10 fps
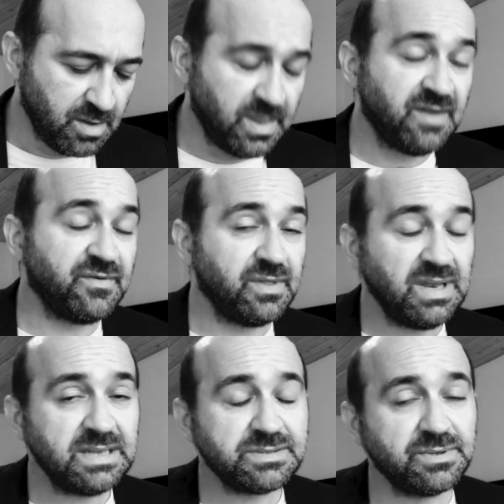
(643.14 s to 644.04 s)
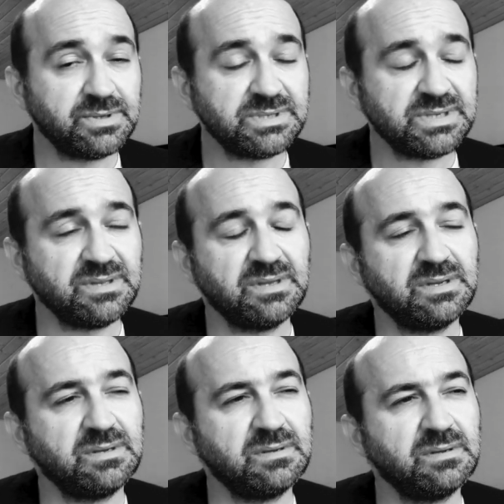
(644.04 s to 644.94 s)
Nevertheless, we could say that
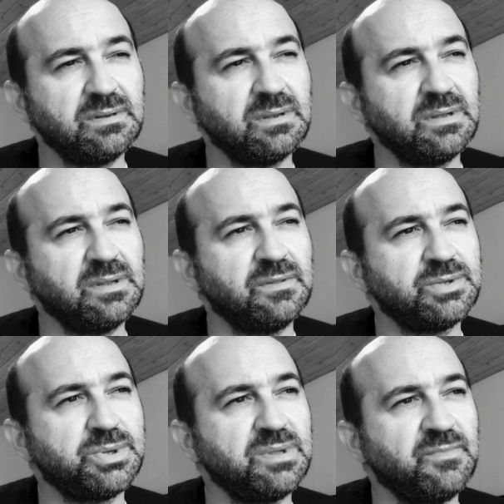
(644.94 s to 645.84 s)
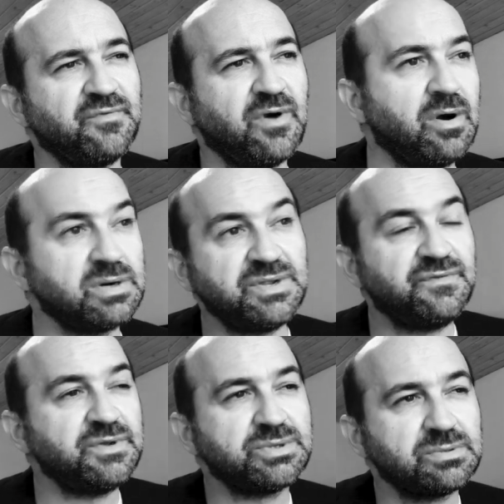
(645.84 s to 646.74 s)
in the dream of
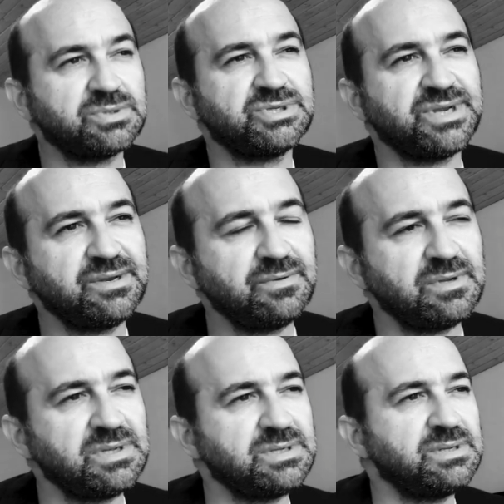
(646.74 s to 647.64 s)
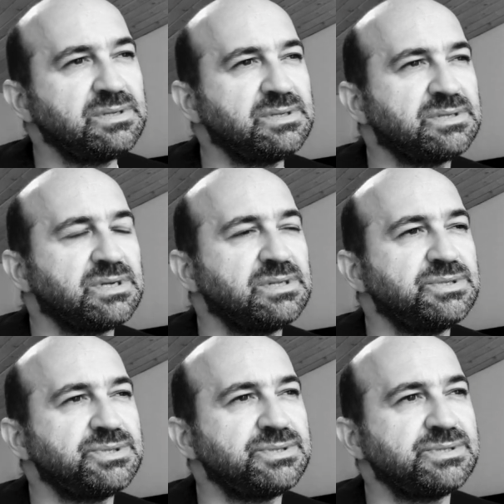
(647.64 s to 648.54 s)
artificial general
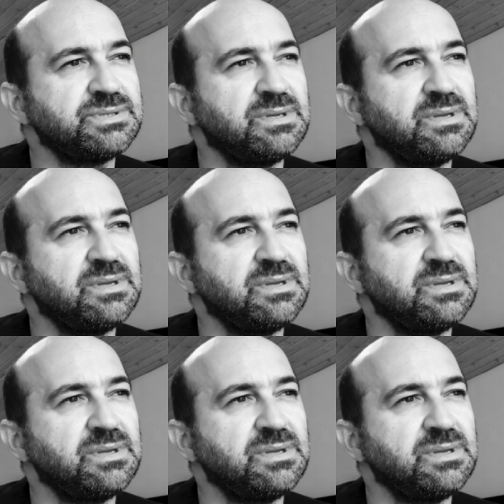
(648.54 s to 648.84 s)
intelligence,